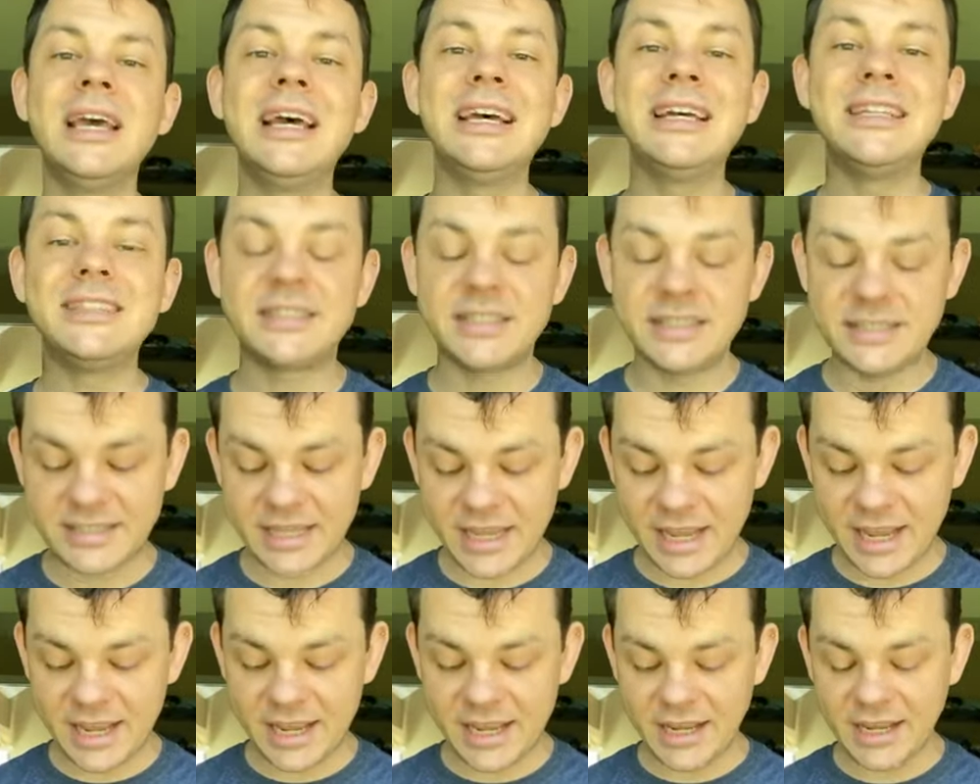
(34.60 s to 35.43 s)

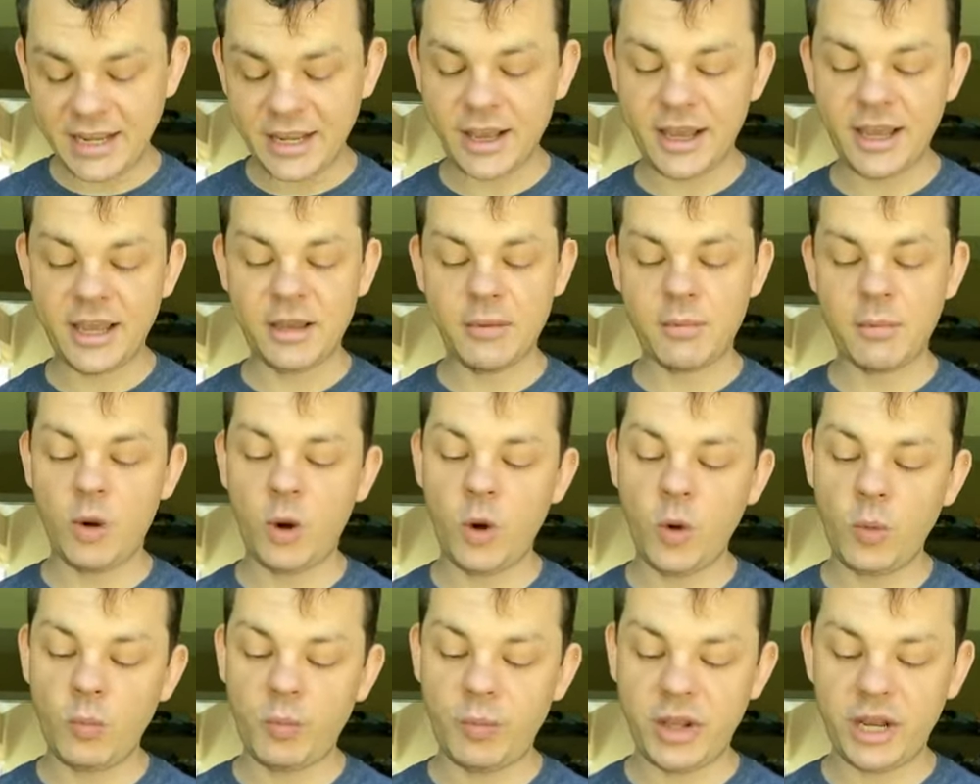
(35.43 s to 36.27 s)
Today, I am
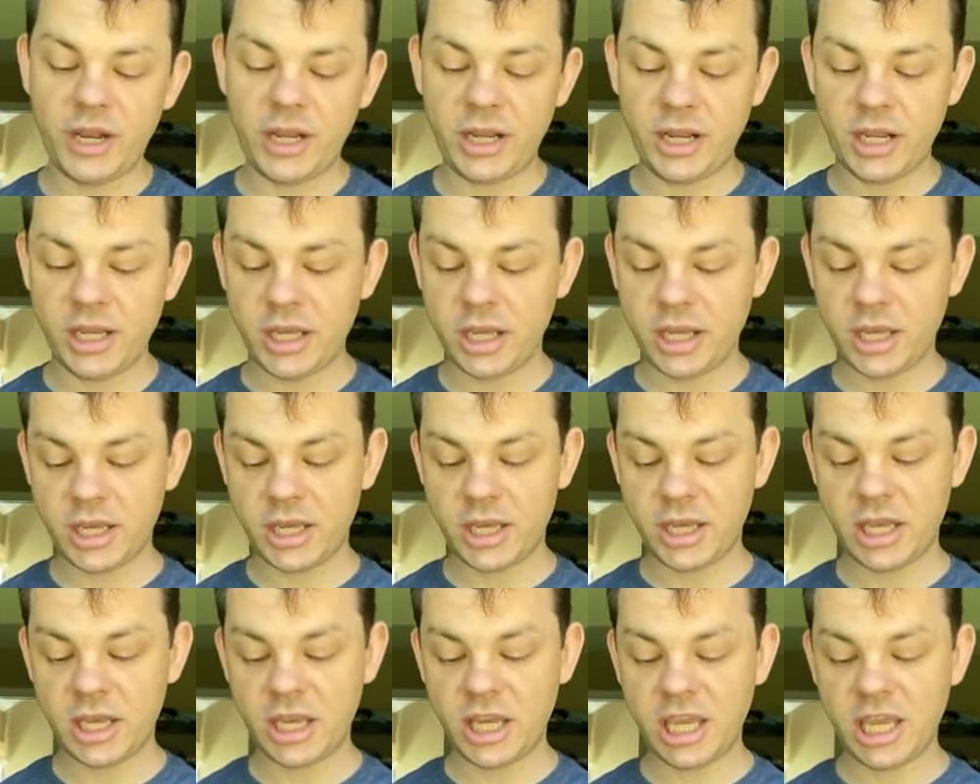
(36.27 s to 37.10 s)
opening
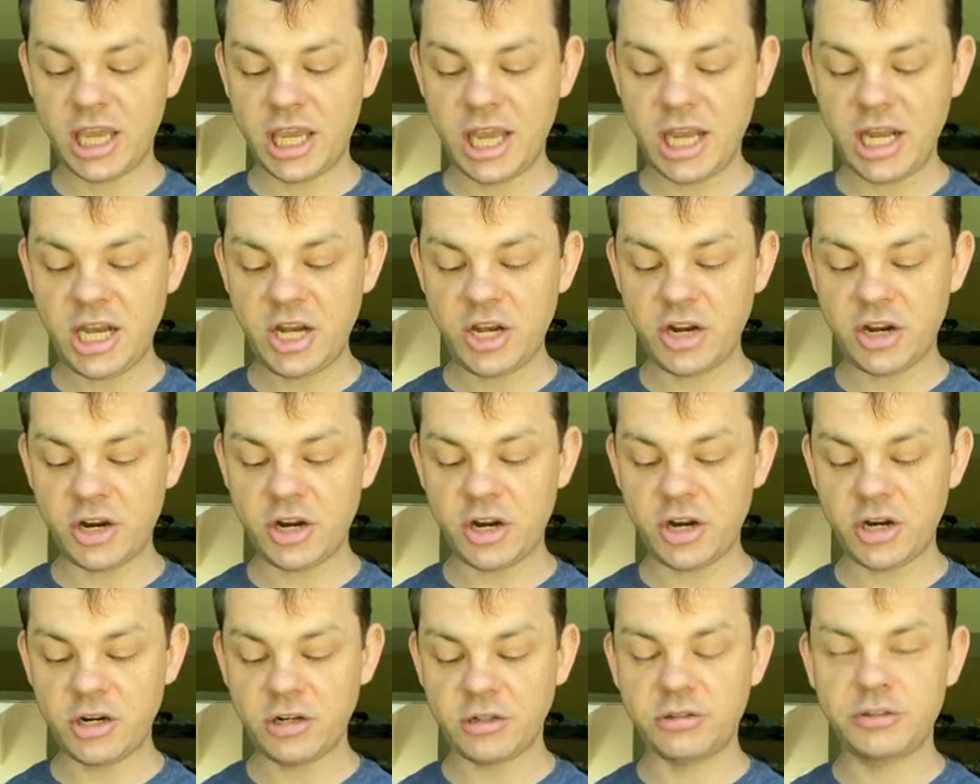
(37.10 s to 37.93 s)

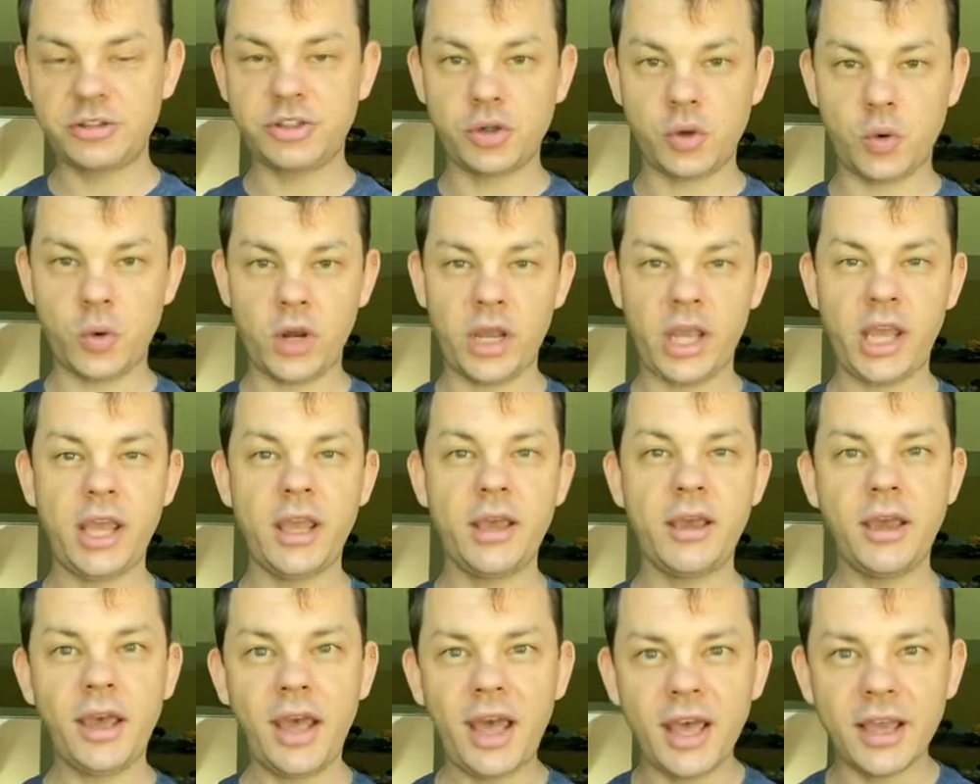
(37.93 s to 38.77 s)
KinderJoy
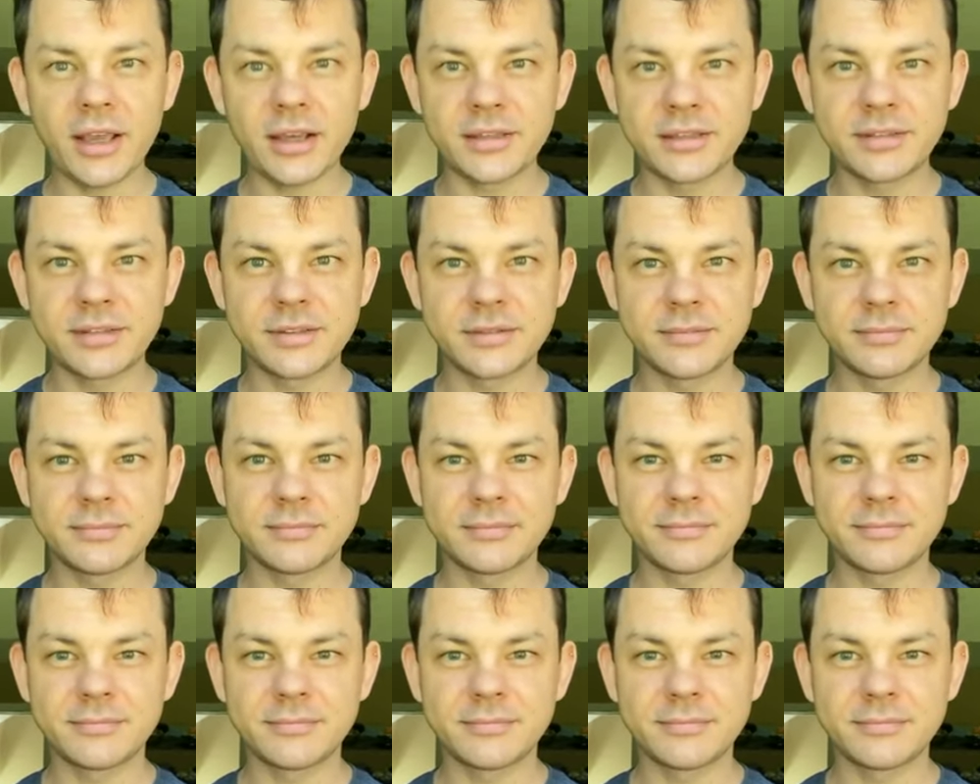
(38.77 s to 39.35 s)
eggs.